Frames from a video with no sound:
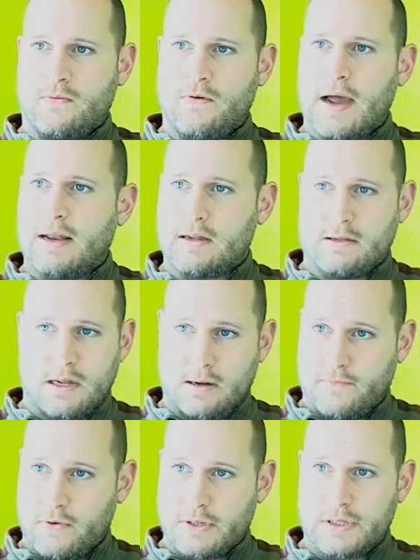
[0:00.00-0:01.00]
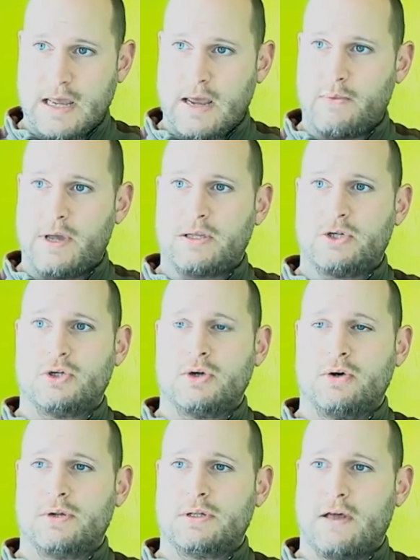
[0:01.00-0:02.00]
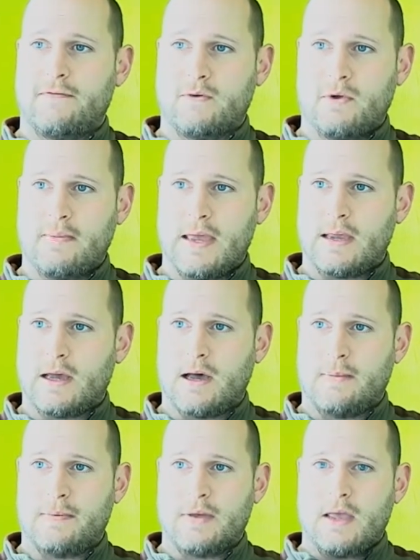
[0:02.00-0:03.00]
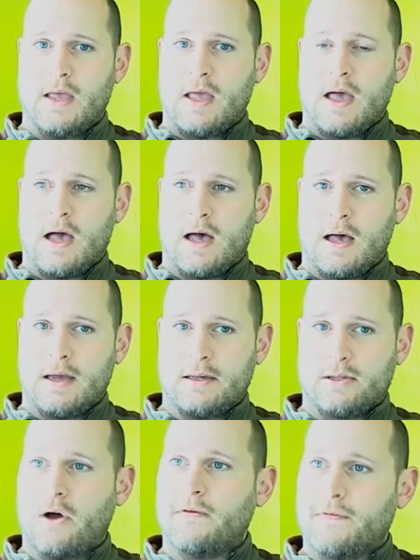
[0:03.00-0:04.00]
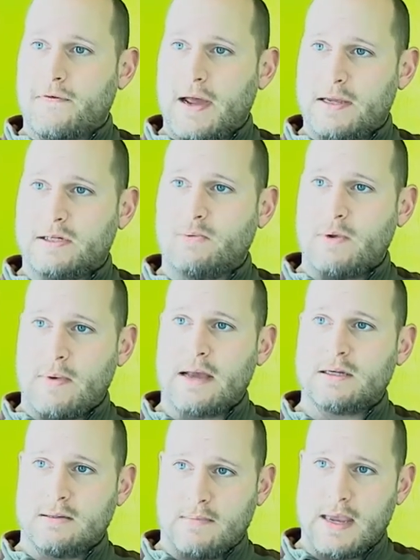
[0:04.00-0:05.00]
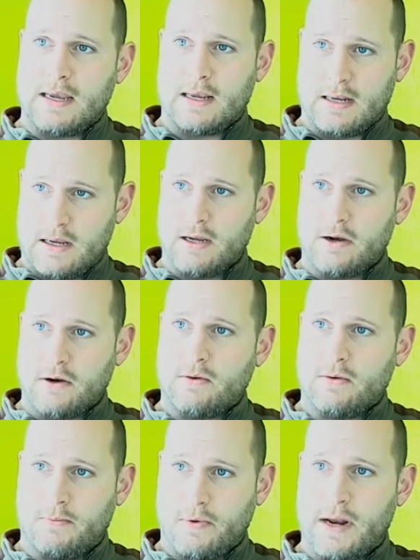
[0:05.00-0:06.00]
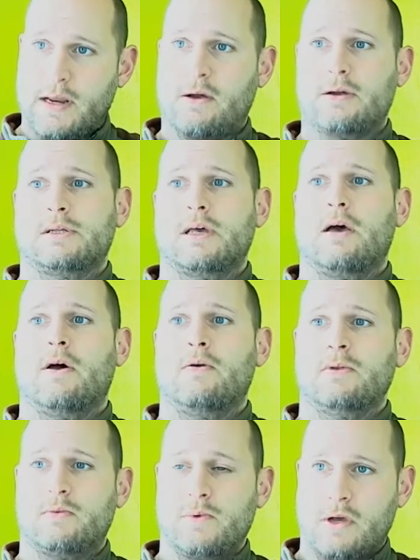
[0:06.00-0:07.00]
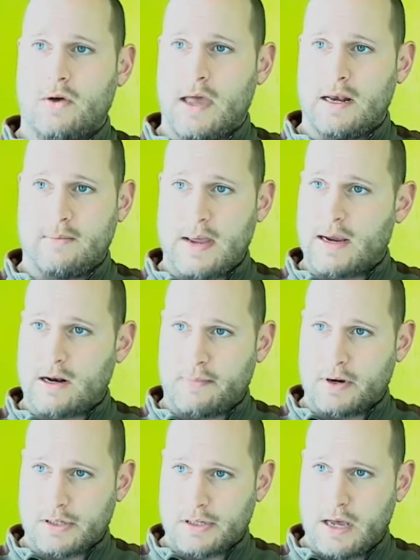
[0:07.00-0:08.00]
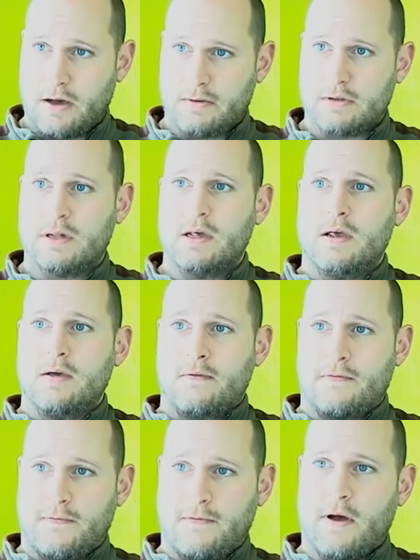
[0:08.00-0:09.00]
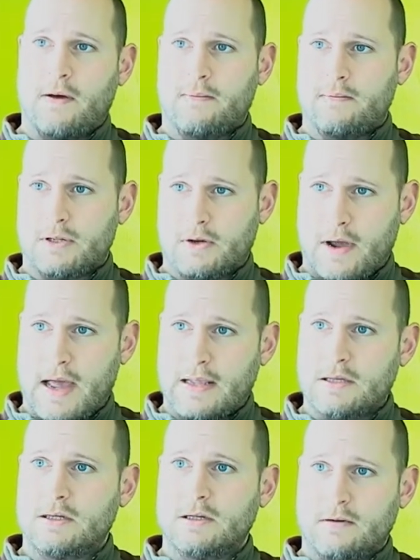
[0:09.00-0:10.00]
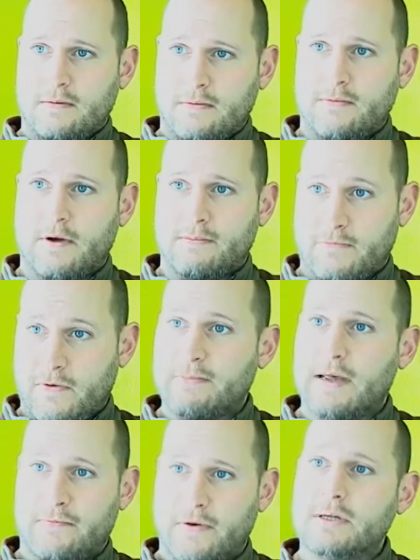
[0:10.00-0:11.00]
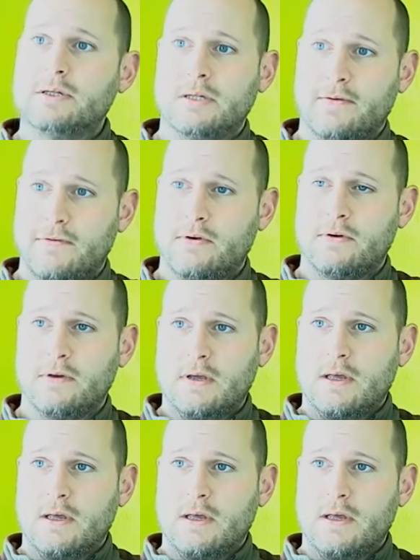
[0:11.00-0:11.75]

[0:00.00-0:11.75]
fry, like say for a sandwich or stuff that we make up, is all fresh. We actually make it here. We bread it ourselves. We go ahead and make it up ourselves from scratch, from that fresh seafood.